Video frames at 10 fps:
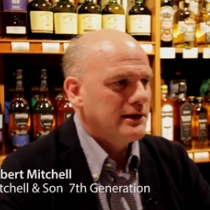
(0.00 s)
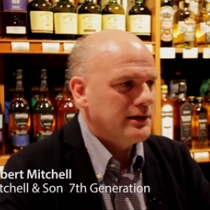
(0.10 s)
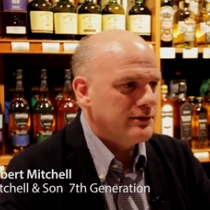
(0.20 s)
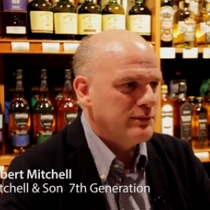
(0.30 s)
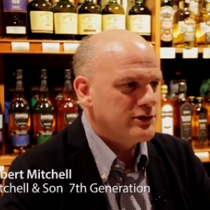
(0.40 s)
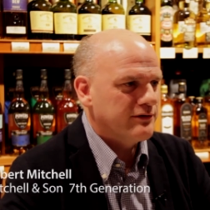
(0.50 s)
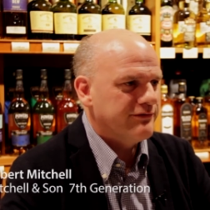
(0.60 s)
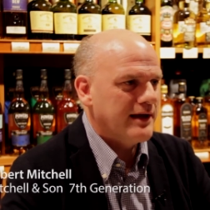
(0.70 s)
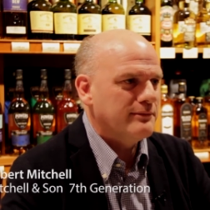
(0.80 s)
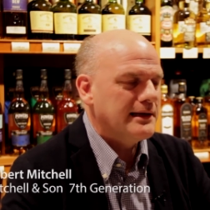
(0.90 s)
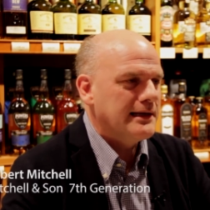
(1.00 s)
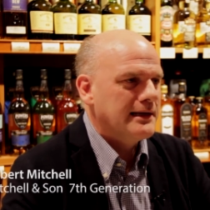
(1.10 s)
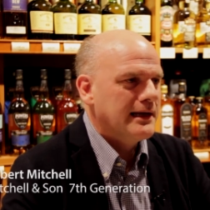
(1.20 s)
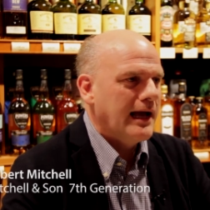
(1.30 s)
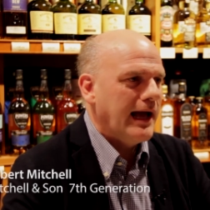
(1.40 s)
the Mitchell family,
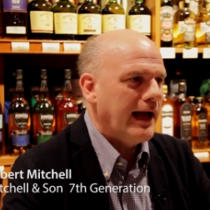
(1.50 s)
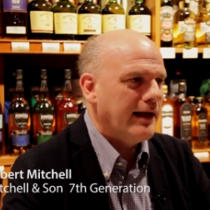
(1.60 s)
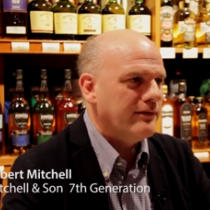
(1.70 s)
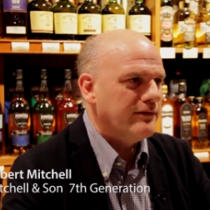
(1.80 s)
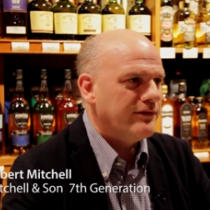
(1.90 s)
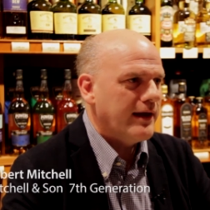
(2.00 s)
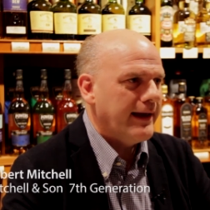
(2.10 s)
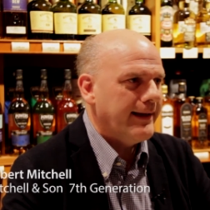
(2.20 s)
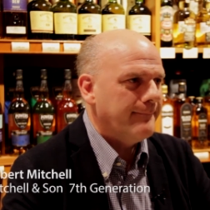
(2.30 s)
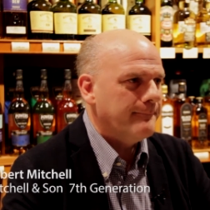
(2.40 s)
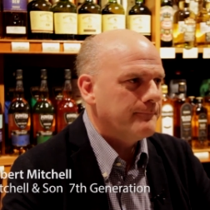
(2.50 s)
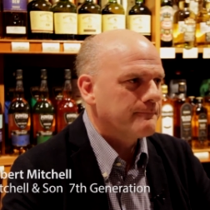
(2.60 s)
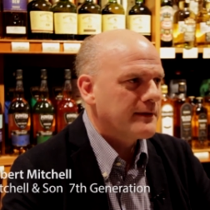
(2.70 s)
and um,